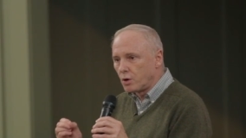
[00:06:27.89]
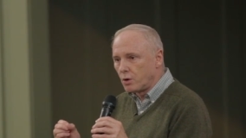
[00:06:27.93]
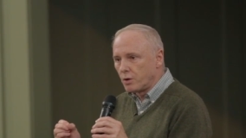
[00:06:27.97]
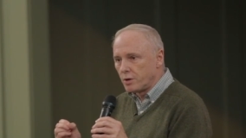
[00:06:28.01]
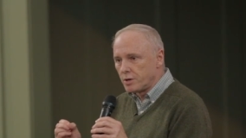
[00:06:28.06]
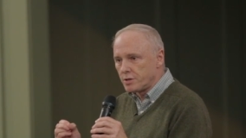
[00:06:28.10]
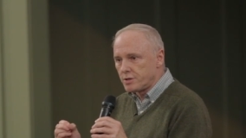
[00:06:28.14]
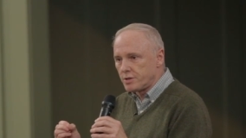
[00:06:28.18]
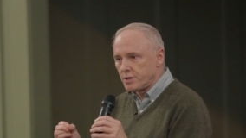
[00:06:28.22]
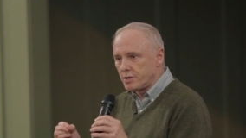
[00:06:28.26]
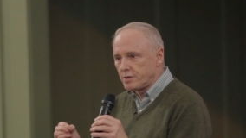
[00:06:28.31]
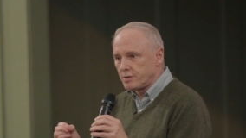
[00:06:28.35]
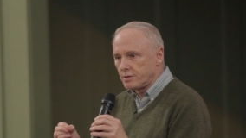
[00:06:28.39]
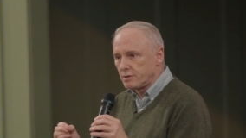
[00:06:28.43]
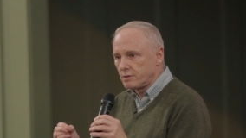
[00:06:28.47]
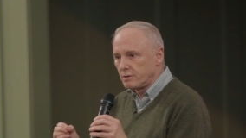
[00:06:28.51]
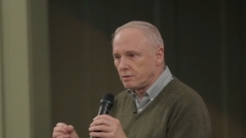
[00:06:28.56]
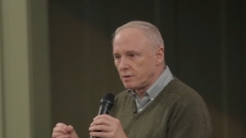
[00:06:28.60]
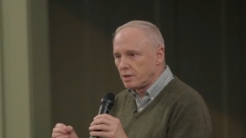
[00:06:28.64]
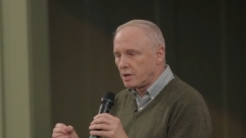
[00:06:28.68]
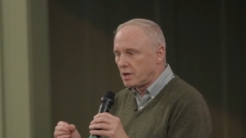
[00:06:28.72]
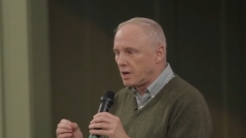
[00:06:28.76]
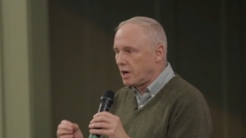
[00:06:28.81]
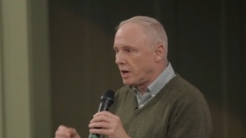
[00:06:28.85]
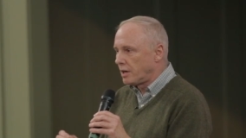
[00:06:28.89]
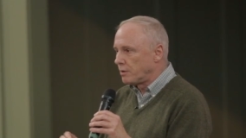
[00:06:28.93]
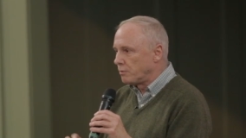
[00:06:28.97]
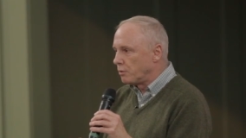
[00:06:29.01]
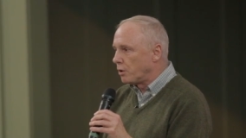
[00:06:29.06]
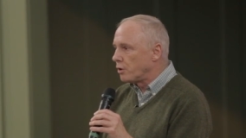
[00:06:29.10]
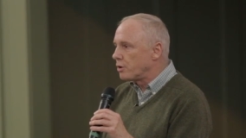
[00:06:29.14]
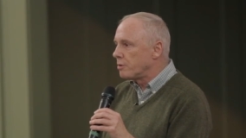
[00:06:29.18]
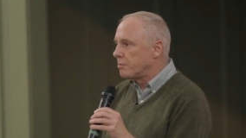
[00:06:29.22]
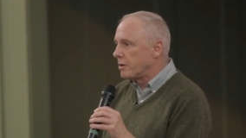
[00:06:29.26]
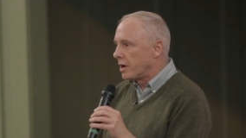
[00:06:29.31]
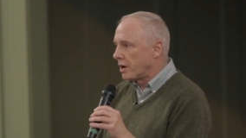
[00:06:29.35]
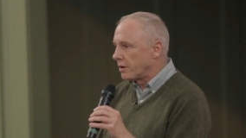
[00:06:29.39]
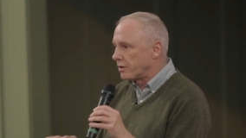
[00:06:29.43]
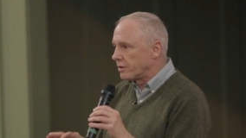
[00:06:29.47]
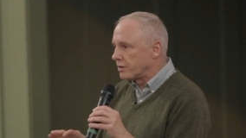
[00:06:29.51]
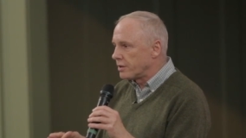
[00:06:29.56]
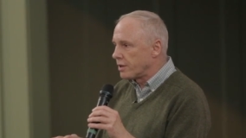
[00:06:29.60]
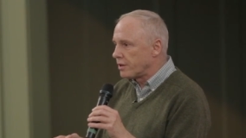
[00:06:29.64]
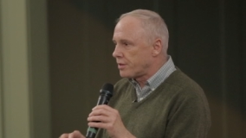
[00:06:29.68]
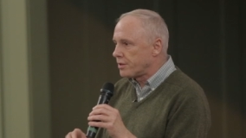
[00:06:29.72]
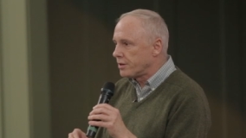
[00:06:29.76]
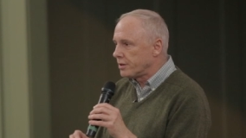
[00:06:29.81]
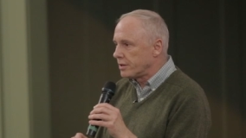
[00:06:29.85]
courses that Hahn wrote about
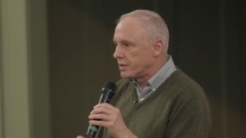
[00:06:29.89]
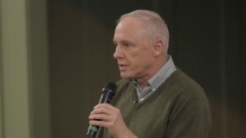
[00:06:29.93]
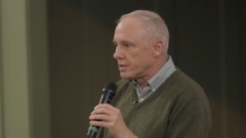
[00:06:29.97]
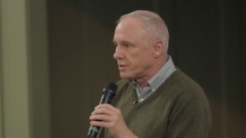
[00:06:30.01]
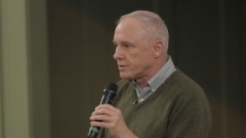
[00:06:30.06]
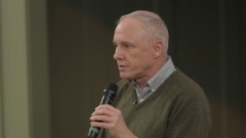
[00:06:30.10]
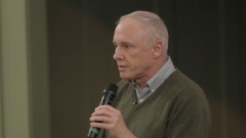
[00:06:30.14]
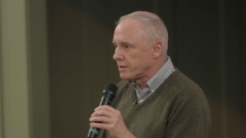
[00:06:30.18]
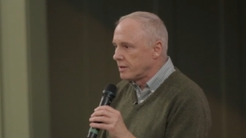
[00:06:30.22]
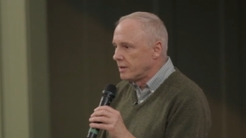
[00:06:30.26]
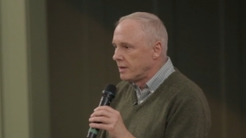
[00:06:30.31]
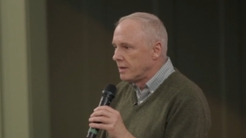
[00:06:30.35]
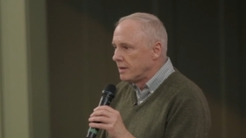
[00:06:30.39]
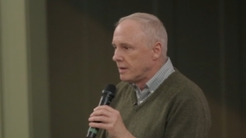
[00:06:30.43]
in the 30s.